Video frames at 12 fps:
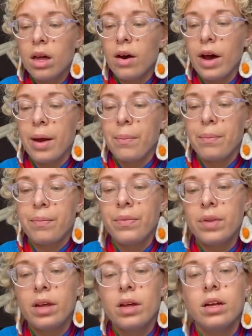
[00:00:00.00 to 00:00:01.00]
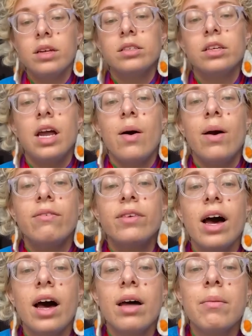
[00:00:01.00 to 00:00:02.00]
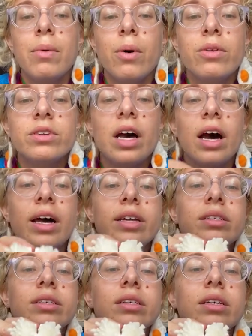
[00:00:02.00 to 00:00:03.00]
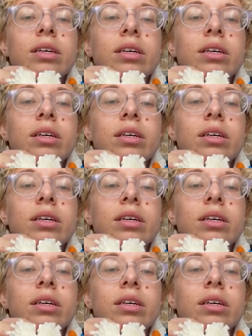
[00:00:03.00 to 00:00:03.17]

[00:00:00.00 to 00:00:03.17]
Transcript: Okay, so now I've got both sides